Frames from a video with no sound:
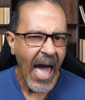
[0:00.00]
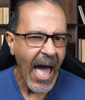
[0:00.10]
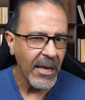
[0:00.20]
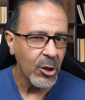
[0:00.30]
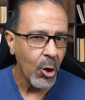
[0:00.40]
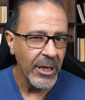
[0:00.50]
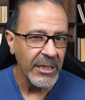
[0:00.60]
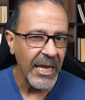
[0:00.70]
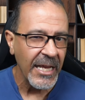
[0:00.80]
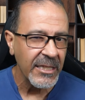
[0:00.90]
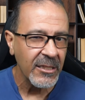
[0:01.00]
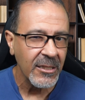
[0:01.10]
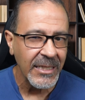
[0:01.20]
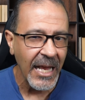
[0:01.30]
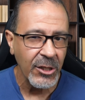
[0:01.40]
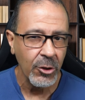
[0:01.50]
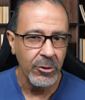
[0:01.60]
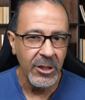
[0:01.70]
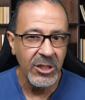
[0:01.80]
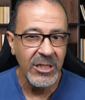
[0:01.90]
As always, it's
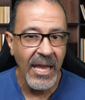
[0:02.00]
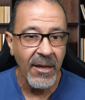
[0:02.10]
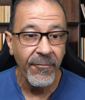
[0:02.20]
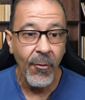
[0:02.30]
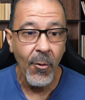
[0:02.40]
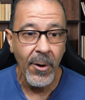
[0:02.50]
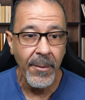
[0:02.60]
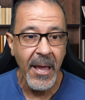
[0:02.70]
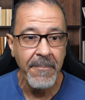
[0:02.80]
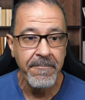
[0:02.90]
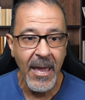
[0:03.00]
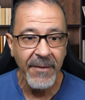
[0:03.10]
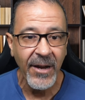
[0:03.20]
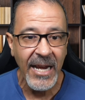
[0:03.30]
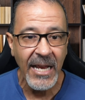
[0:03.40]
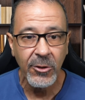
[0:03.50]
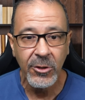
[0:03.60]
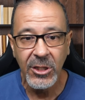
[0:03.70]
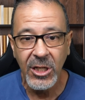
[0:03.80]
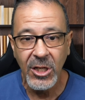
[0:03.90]
essential to stay informed and make financial
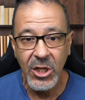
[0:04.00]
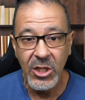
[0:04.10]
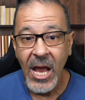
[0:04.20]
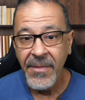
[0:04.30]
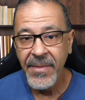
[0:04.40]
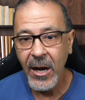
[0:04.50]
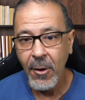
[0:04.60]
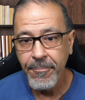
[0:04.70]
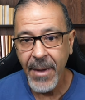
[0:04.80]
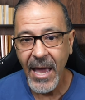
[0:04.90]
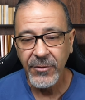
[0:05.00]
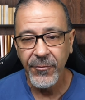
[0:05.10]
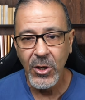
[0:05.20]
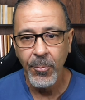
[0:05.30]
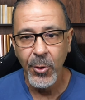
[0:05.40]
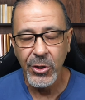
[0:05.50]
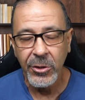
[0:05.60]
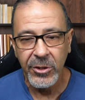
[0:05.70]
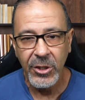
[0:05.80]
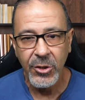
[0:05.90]
decisions that are best for your
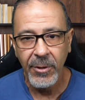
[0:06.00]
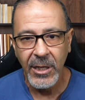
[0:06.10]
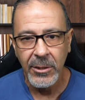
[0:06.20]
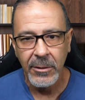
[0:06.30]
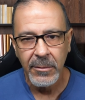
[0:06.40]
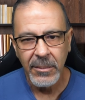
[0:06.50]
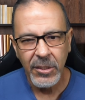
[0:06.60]
personal situation.